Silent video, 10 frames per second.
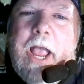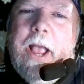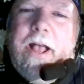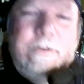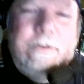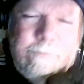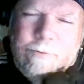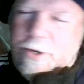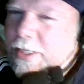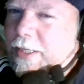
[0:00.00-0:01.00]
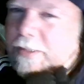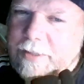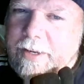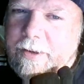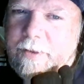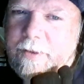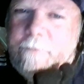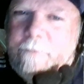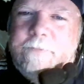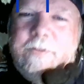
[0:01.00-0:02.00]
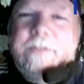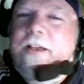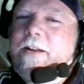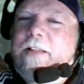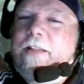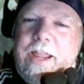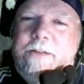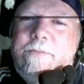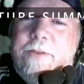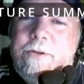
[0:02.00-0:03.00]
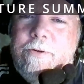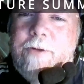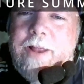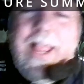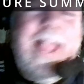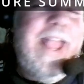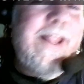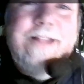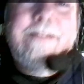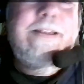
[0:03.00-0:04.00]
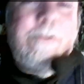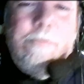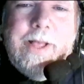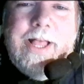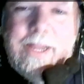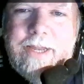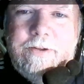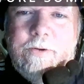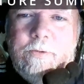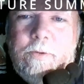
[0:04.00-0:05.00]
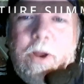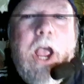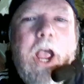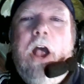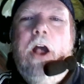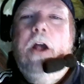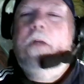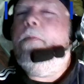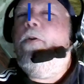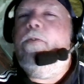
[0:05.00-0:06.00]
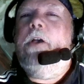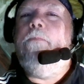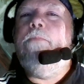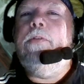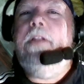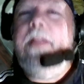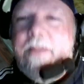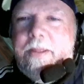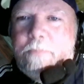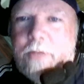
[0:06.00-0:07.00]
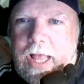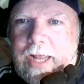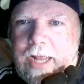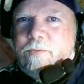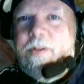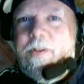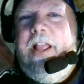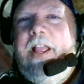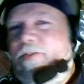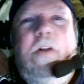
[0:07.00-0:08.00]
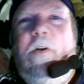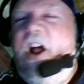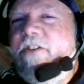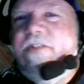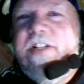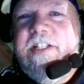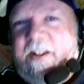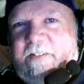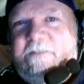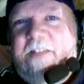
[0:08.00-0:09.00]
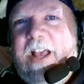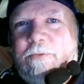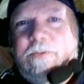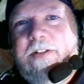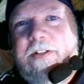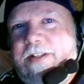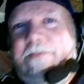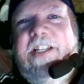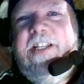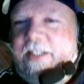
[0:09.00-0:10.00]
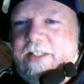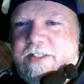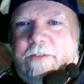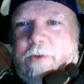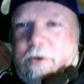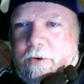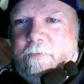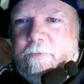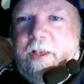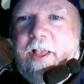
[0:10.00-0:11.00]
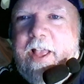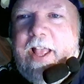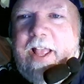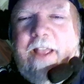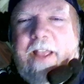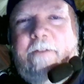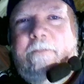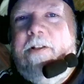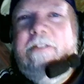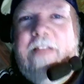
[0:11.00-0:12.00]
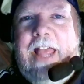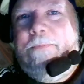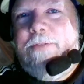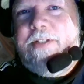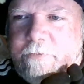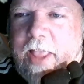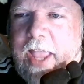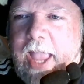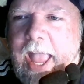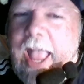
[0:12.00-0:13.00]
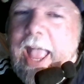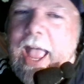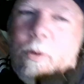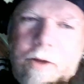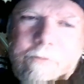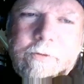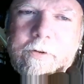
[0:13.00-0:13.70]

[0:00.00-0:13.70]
Unfortunately, the tunnel ahead of you and the tunnel behind you are both completely blocked as hundreds of thousands of tons of earth have collapsed. However,